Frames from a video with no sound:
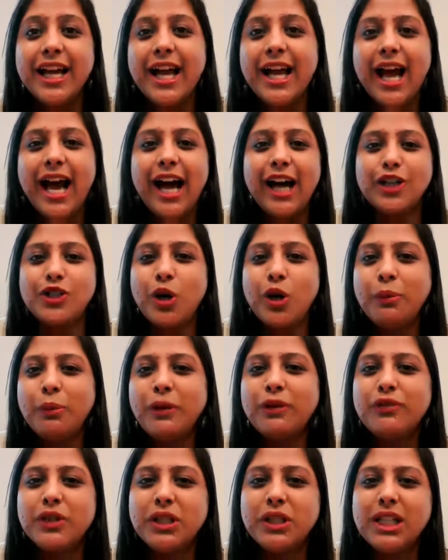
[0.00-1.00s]
Our topic
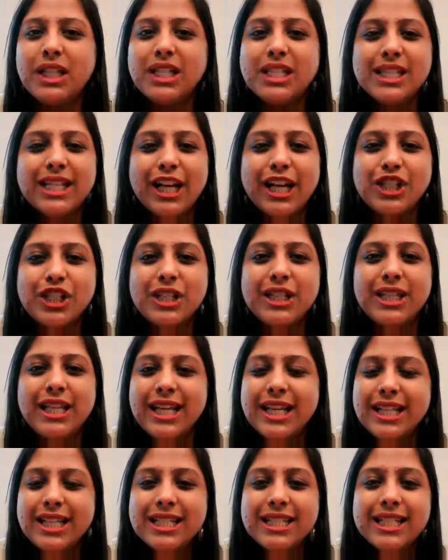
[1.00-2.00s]
for the discussion
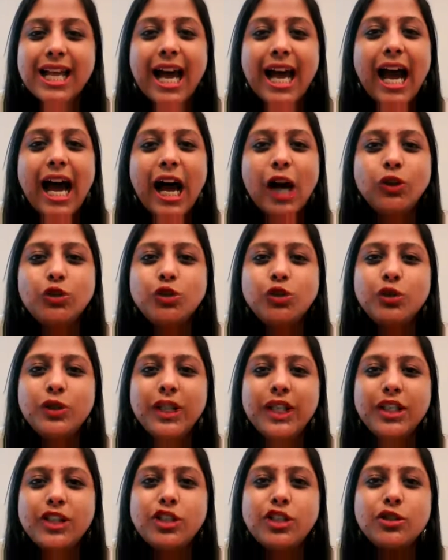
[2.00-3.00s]
is how to
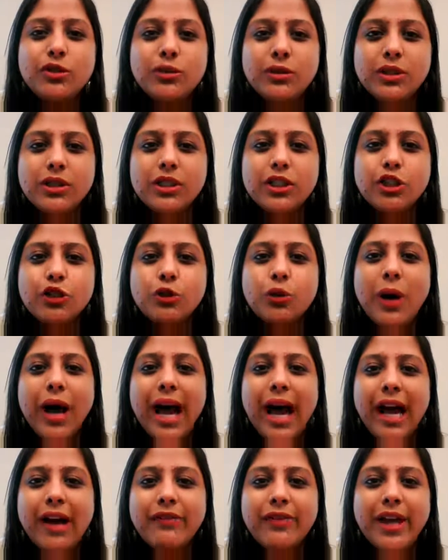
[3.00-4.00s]
reach students who
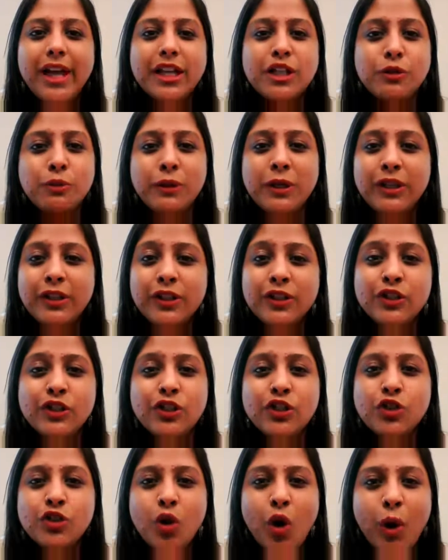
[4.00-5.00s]
have experienced
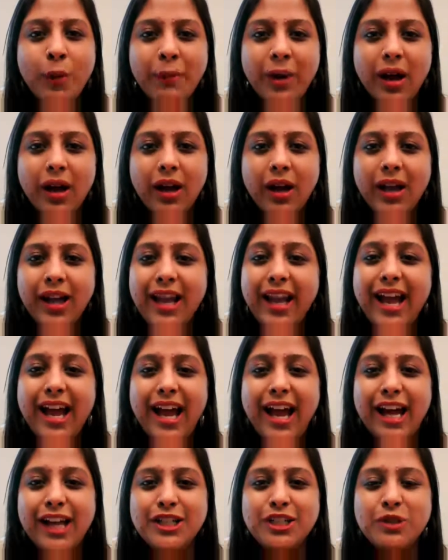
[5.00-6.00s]
trauma.
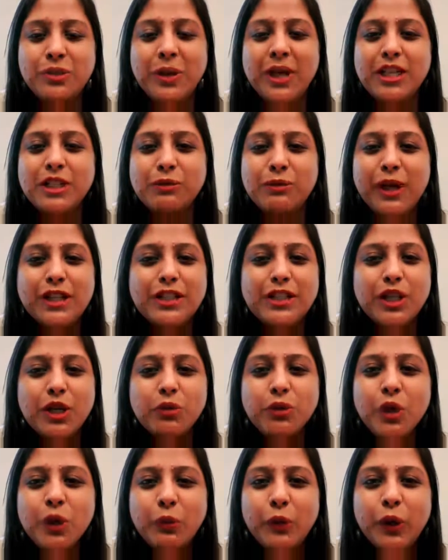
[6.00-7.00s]
And to express their
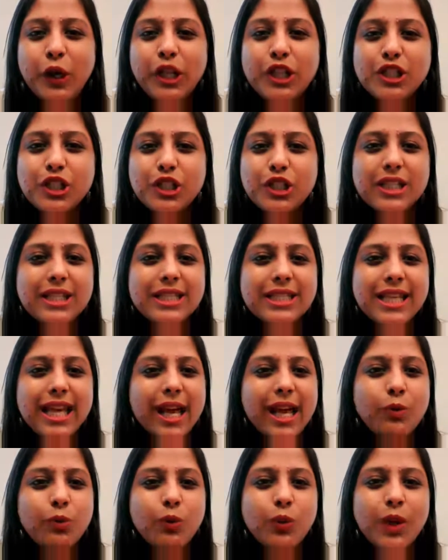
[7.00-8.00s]
viewpoints on the
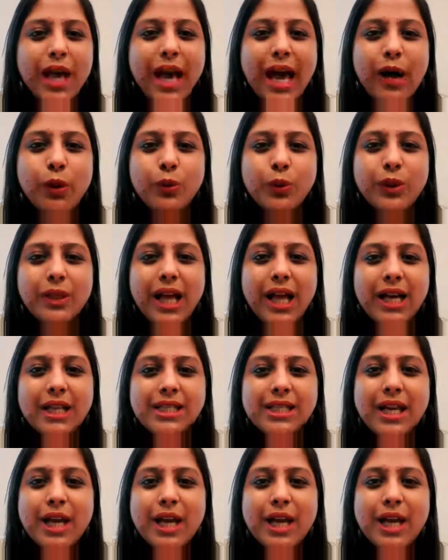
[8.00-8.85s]
same, we have with us